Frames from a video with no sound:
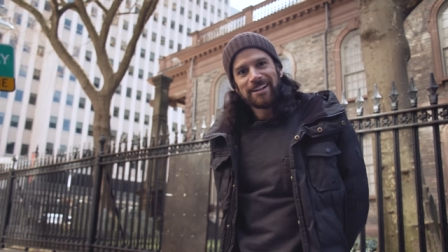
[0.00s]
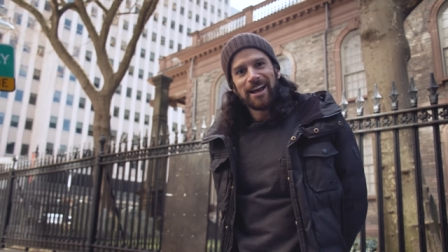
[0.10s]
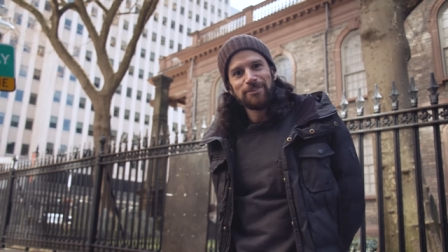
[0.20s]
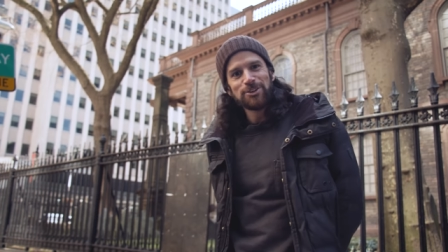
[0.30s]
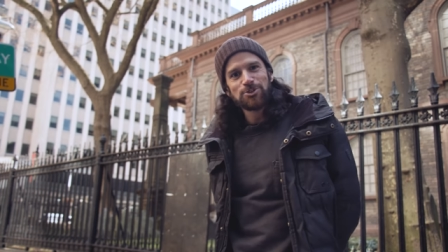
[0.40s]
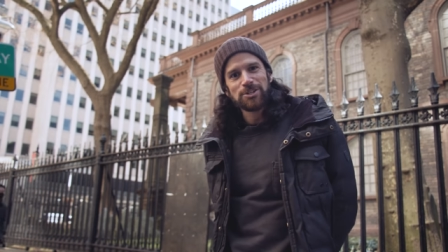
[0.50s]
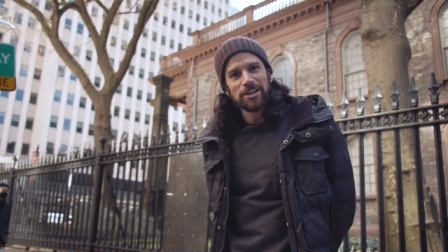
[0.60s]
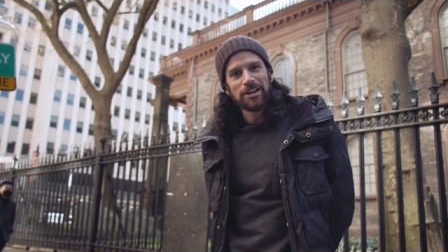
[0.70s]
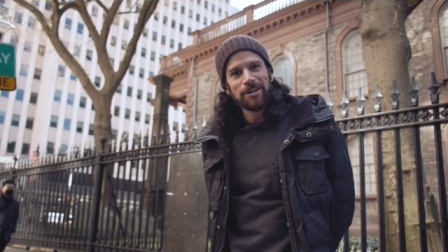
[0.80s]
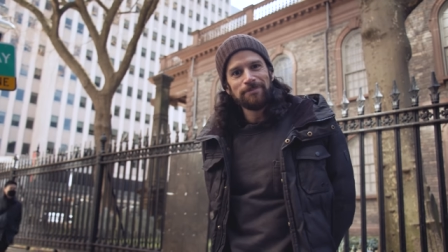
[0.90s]
Kind of
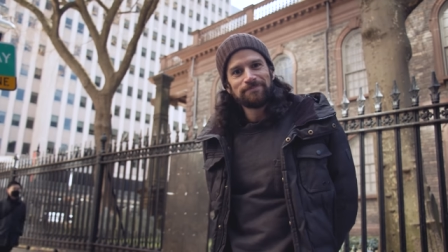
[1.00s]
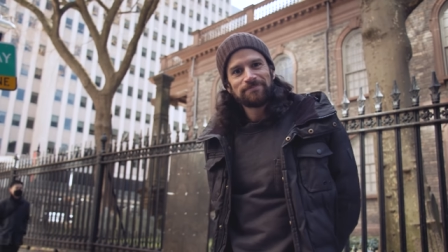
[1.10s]
interesting, huh?